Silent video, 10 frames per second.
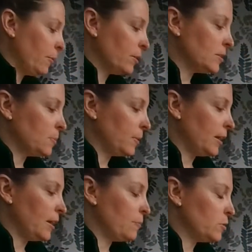I could
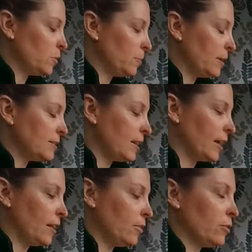split it in between my
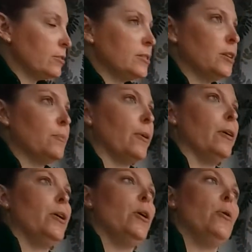second and third syllable.